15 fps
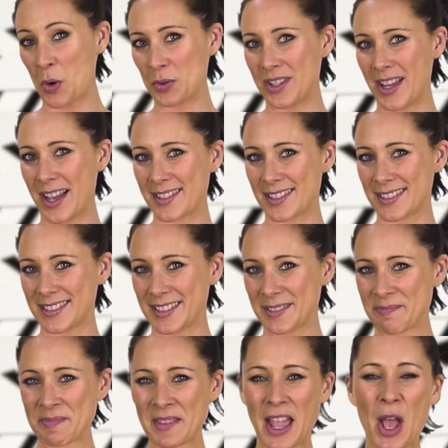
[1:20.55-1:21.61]
Who doesn't?
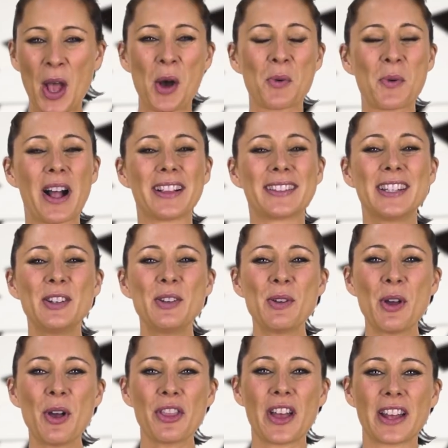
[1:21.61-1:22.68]
Well, did you
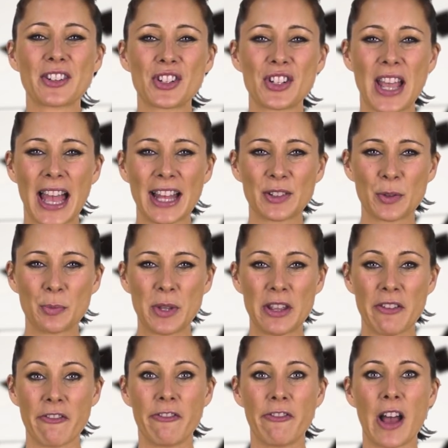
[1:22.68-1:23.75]
know that she had to
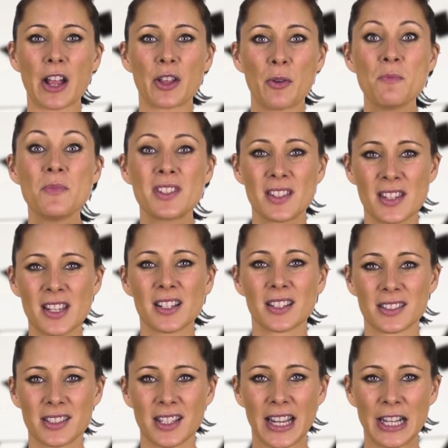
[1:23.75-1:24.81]
be
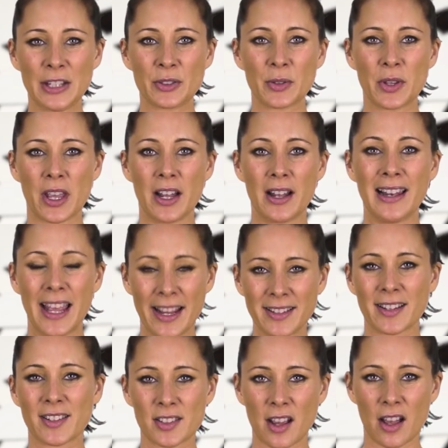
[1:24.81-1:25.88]
vacuum-sealed into the
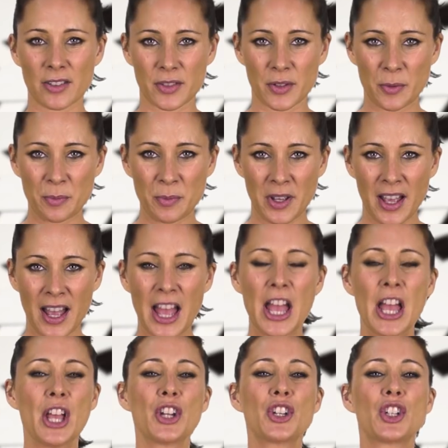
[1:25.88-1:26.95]
latex costume?
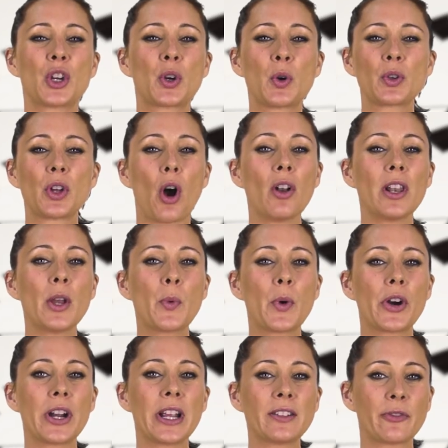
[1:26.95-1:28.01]
She could only
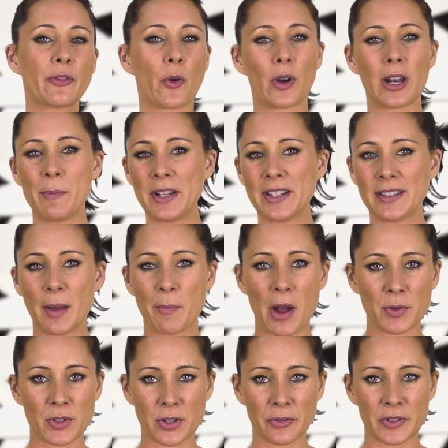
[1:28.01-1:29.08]
wear it for limited
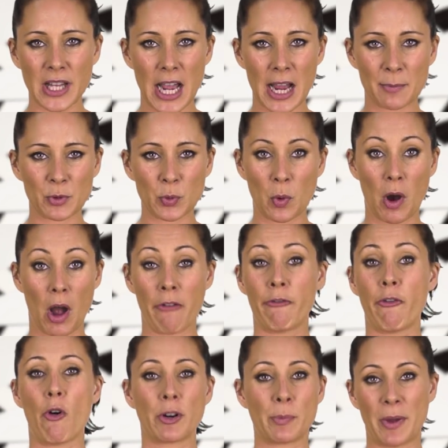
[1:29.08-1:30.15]
amounts of time to
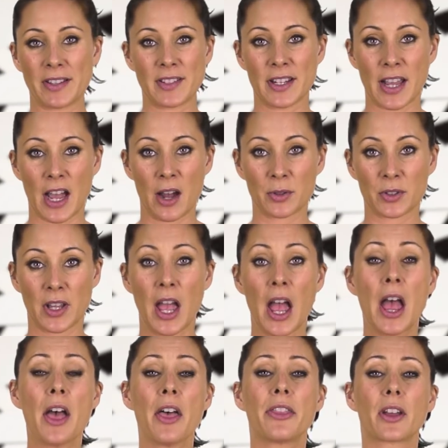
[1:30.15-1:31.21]
avoid passing out.
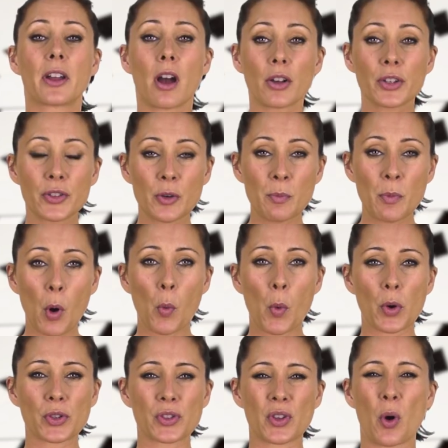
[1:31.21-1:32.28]
The costume
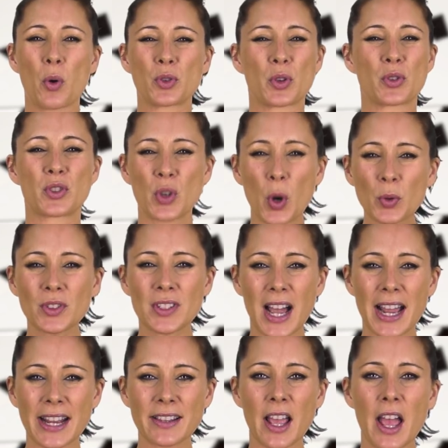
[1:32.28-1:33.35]
was also so
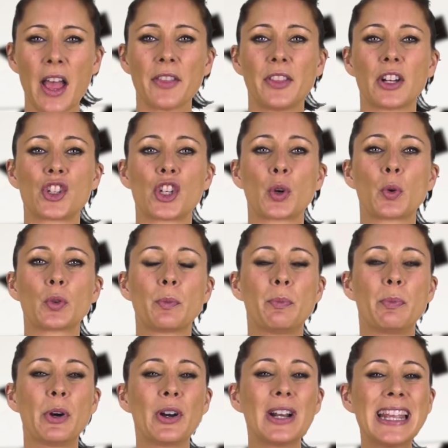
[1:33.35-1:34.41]
tight that she
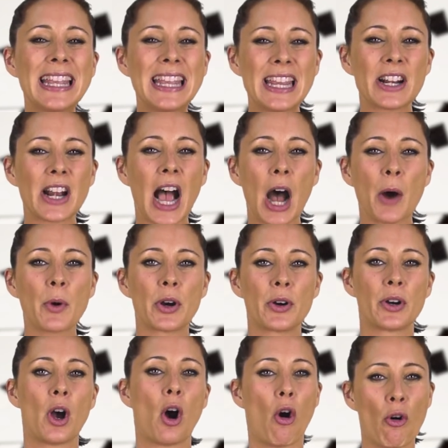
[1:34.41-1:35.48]
could barely hear how
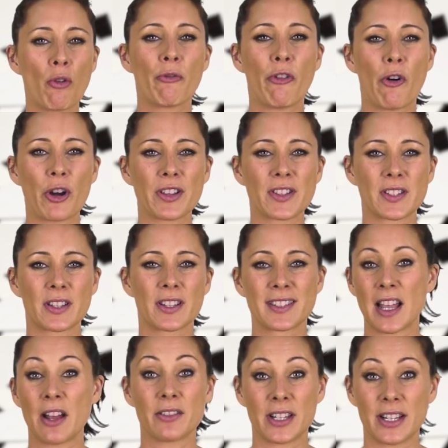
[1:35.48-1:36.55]
her own voice
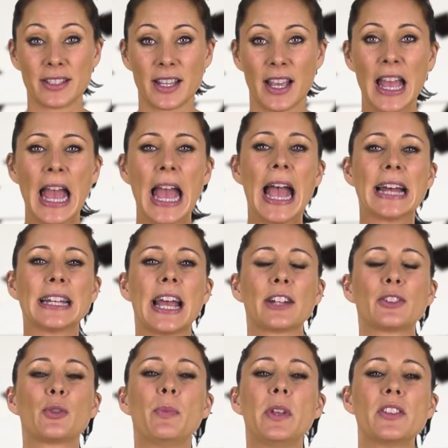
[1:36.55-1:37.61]
sounded and
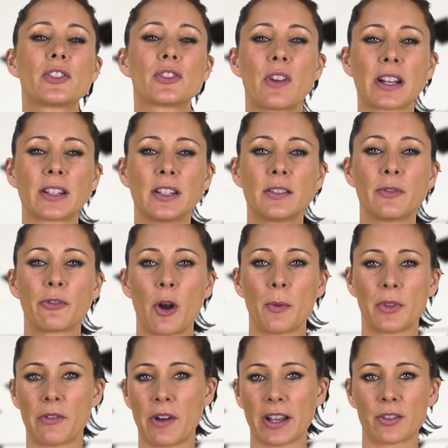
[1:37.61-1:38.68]
had to be instructed
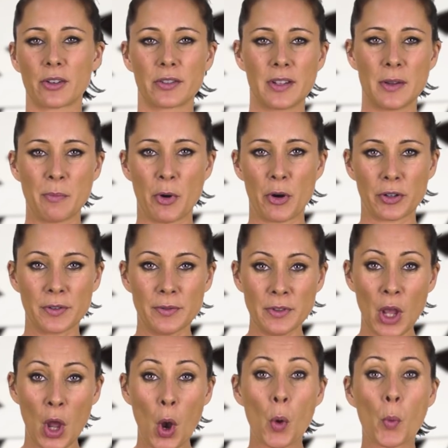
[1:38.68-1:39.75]
from director Tim
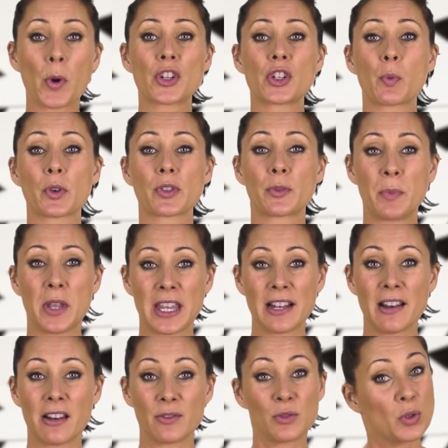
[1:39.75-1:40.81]
Burton when she was
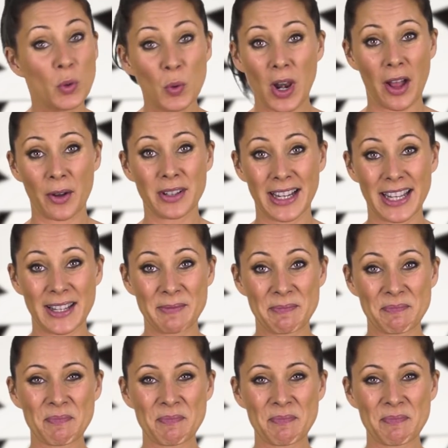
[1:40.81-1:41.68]
speaking too loudly.